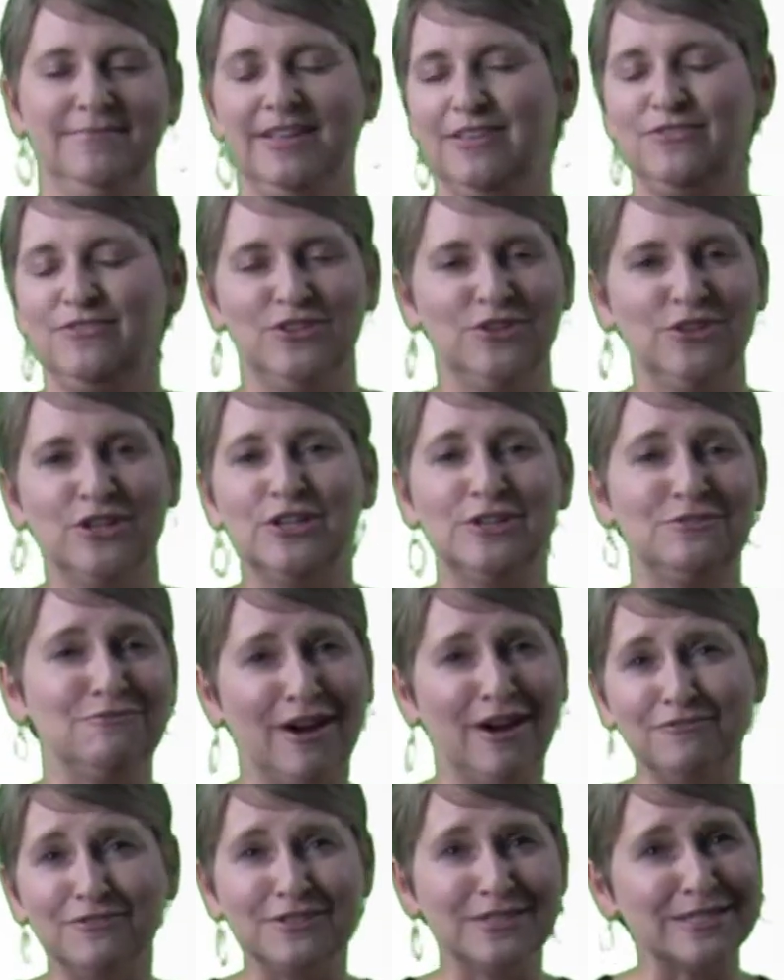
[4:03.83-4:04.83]
if you're a good
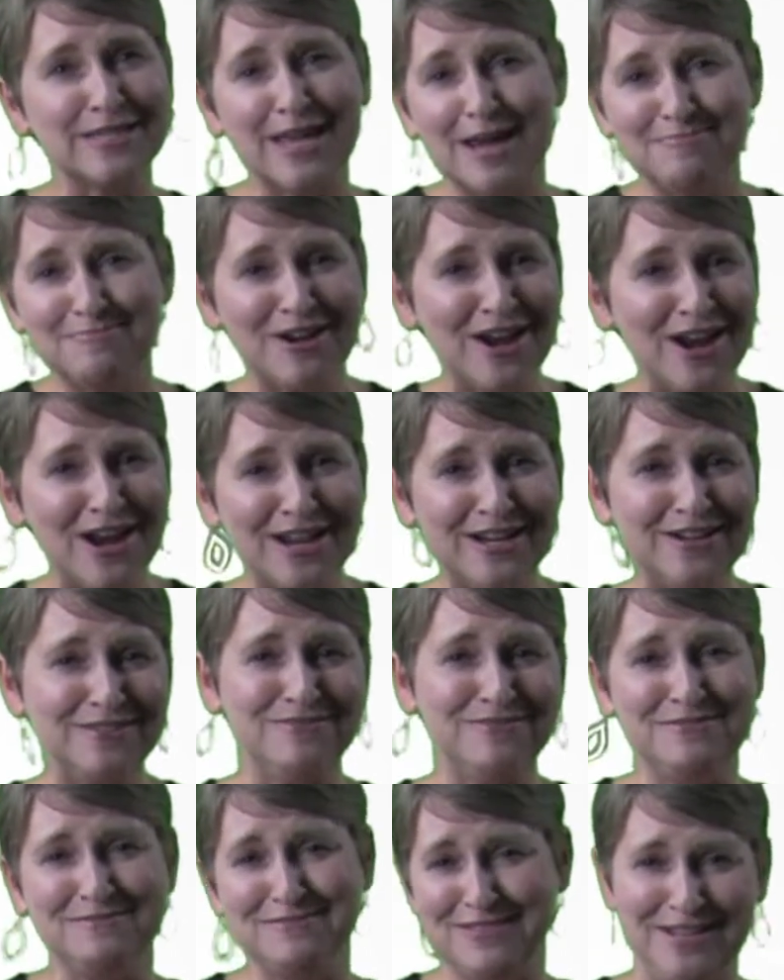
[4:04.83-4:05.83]
reference librarian, or
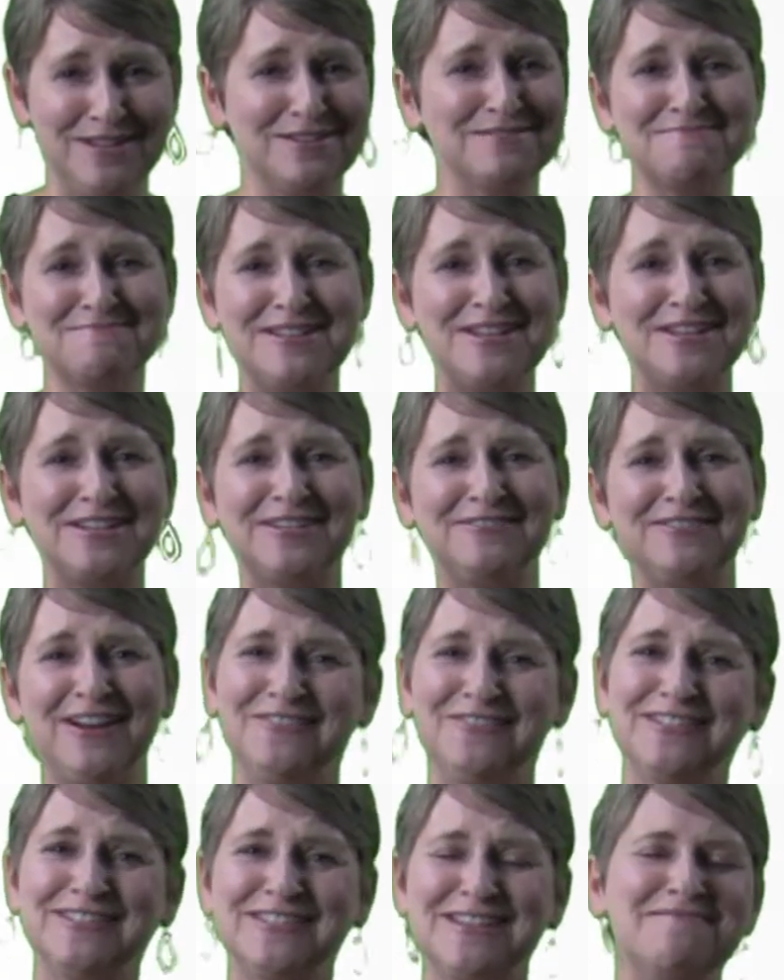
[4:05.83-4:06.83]
if you think you'll be a good
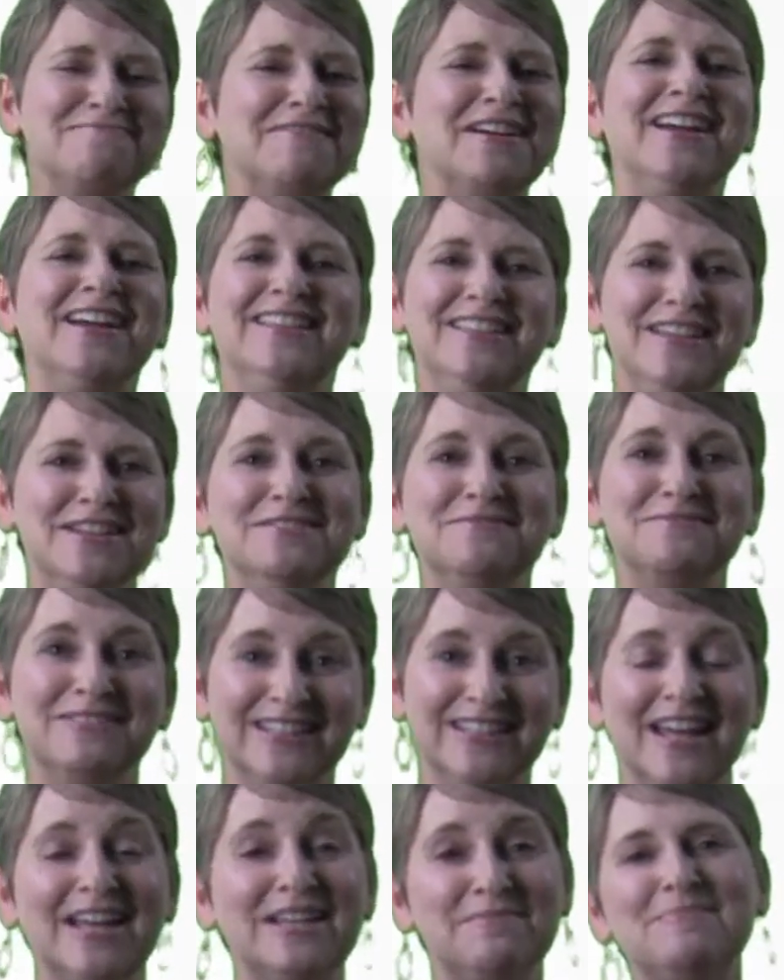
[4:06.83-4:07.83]
reference librarian, then you
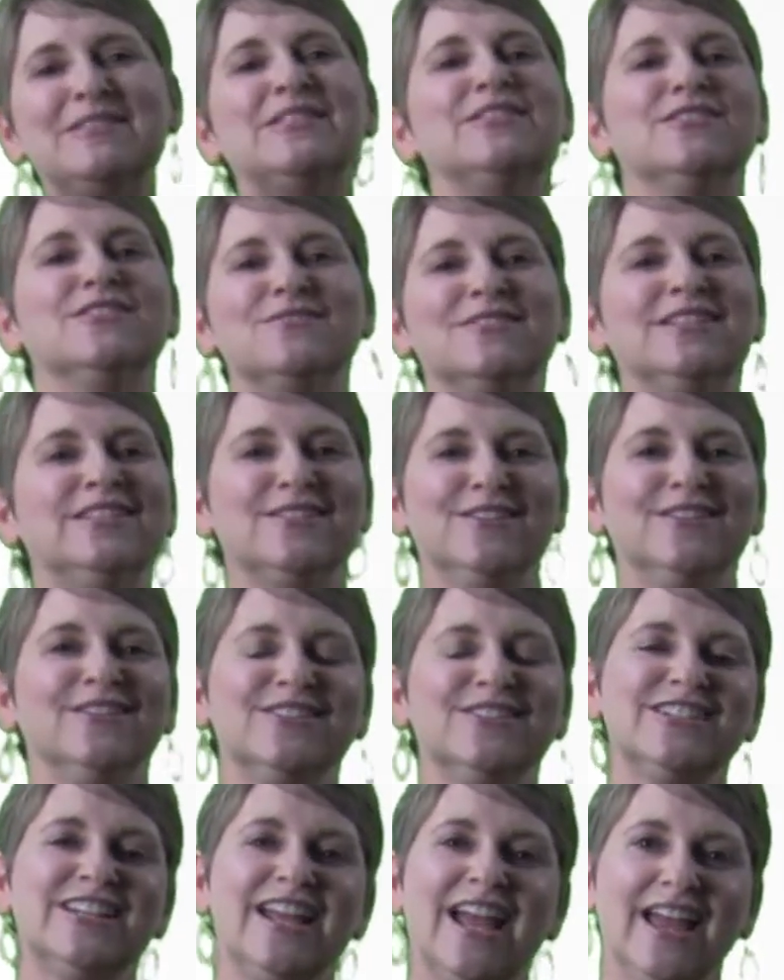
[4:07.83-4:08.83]
would like business research.